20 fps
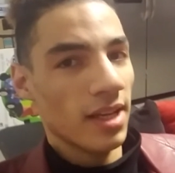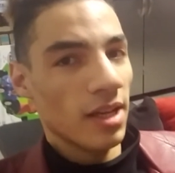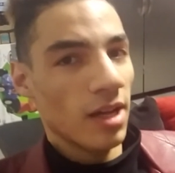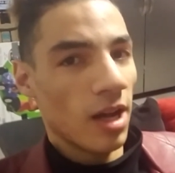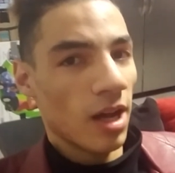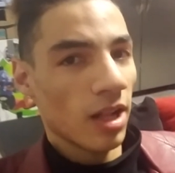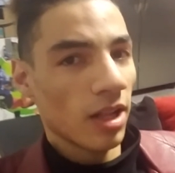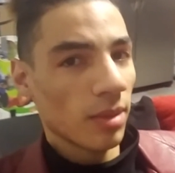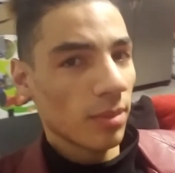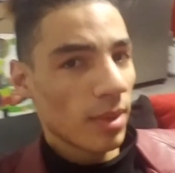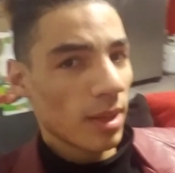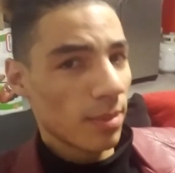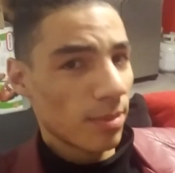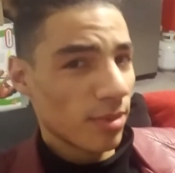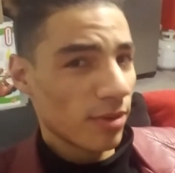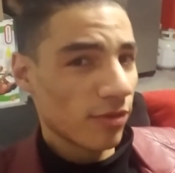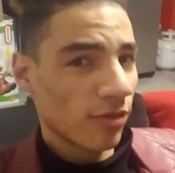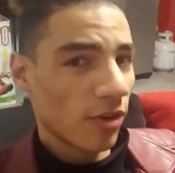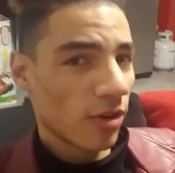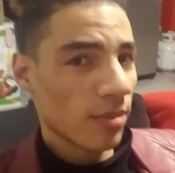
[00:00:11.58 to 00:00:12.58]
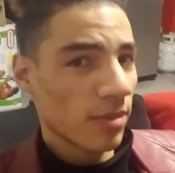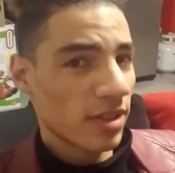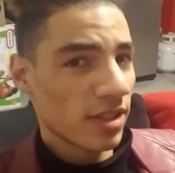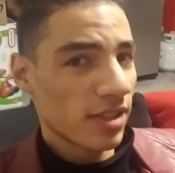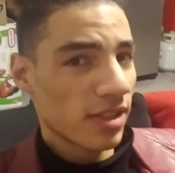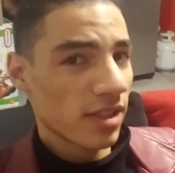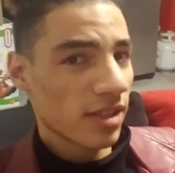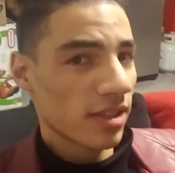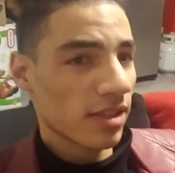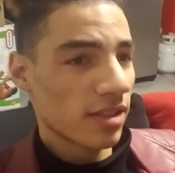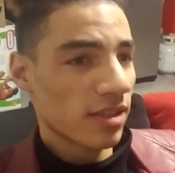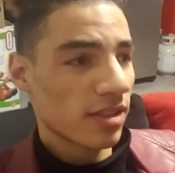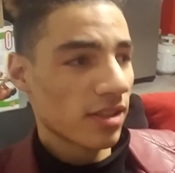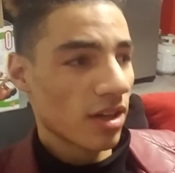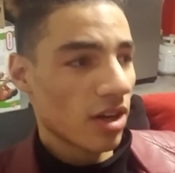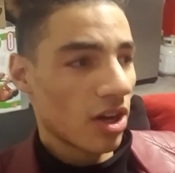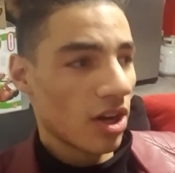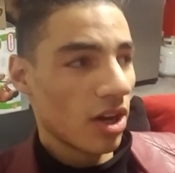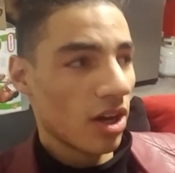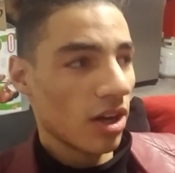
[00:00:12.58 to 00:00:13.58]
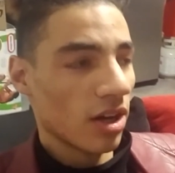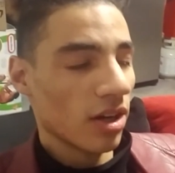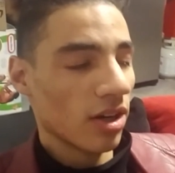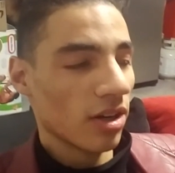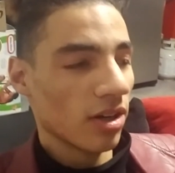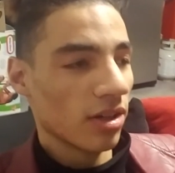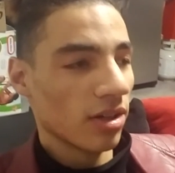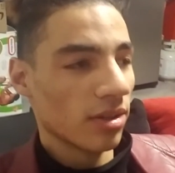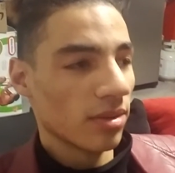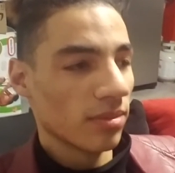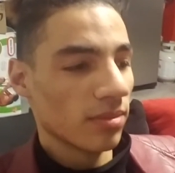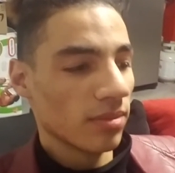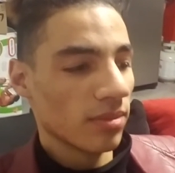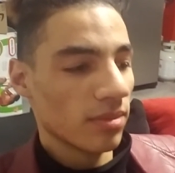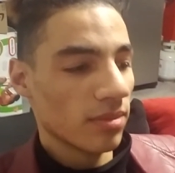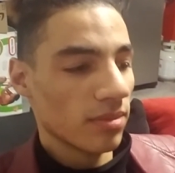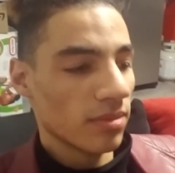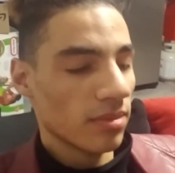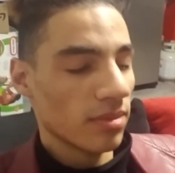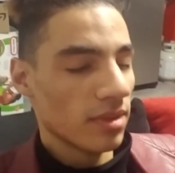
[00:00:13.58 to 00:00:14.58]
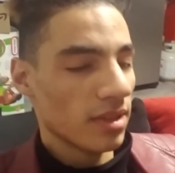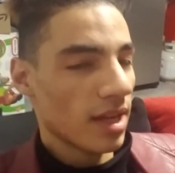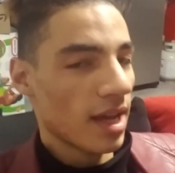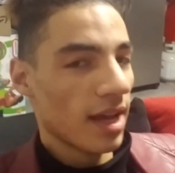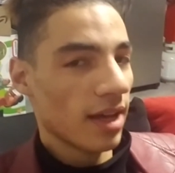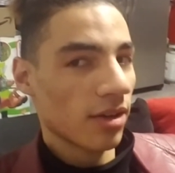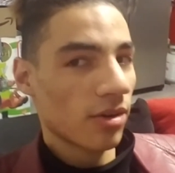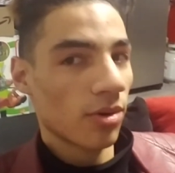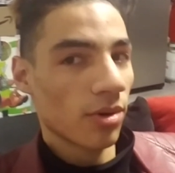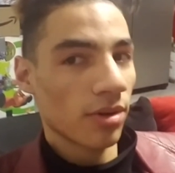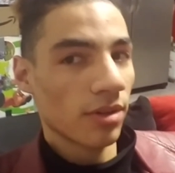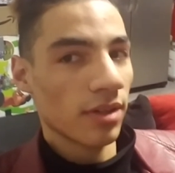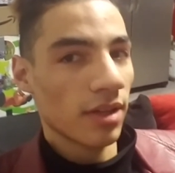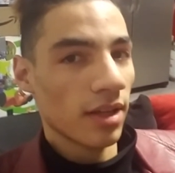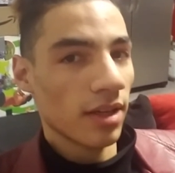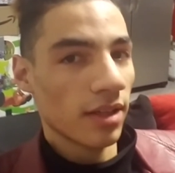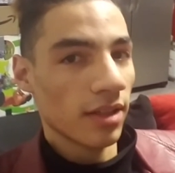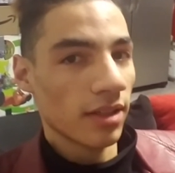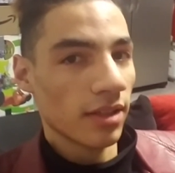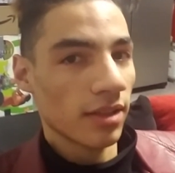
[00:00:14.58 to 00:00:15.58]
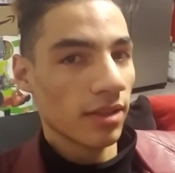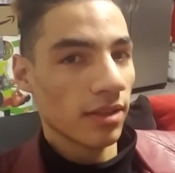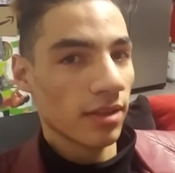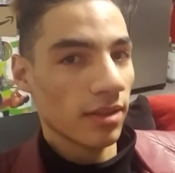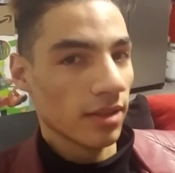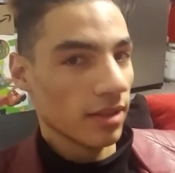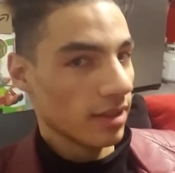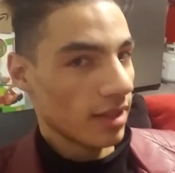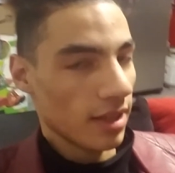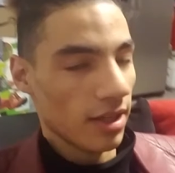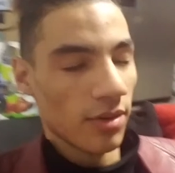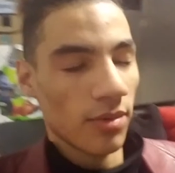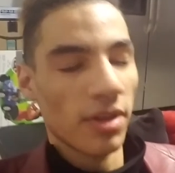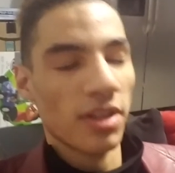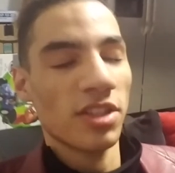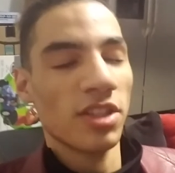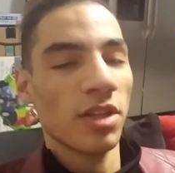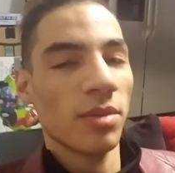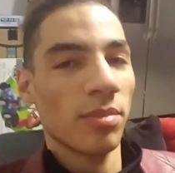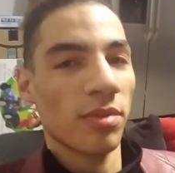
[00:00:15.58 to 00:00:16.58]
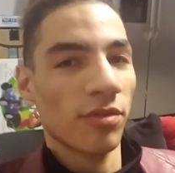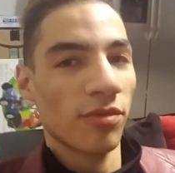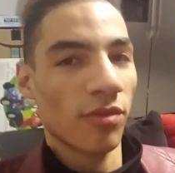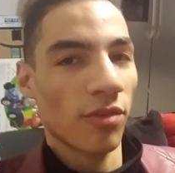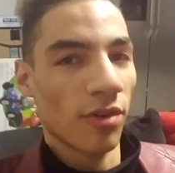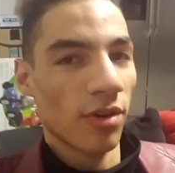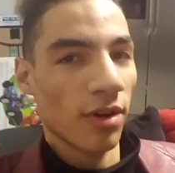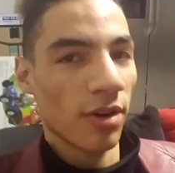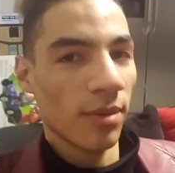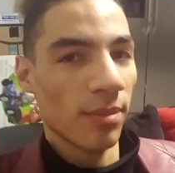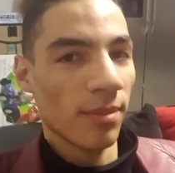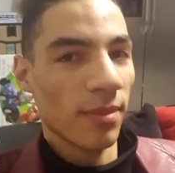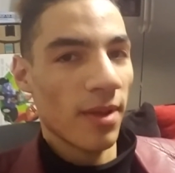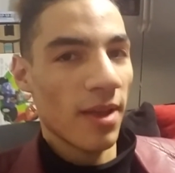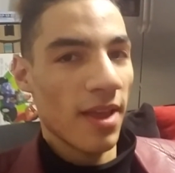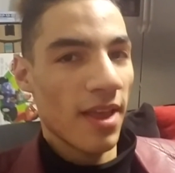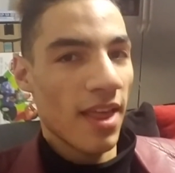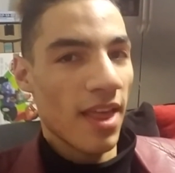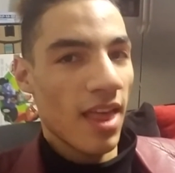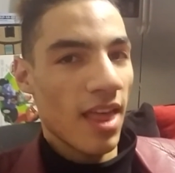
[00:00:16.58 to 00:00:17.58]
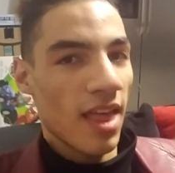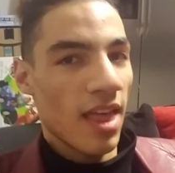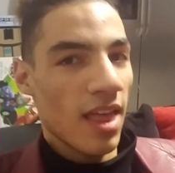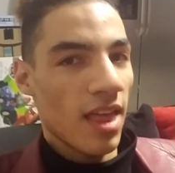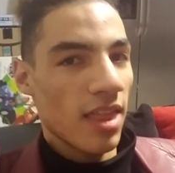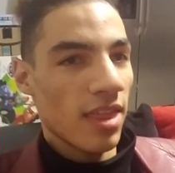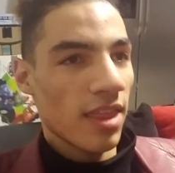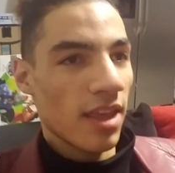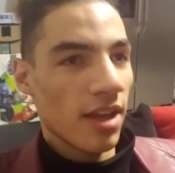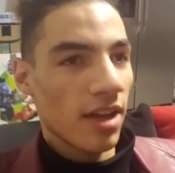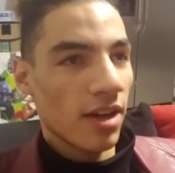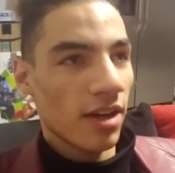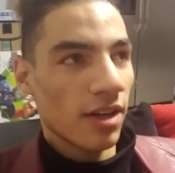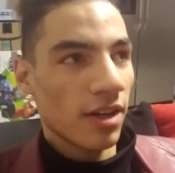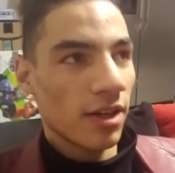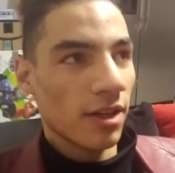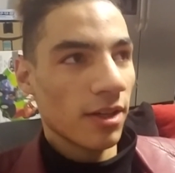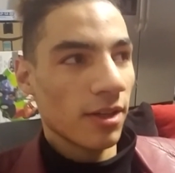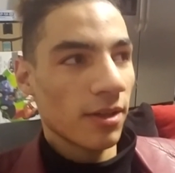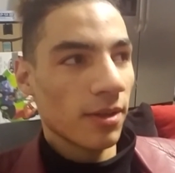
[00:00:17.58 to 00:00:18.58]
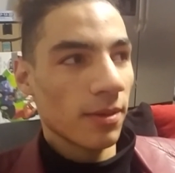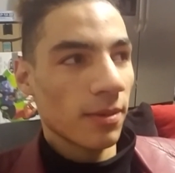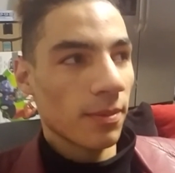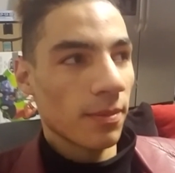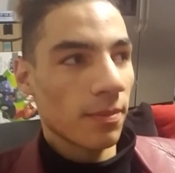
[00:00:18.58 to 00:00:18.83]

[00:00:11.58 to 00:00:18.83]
all of my performances are not coordinated in any way, shape, or form. They are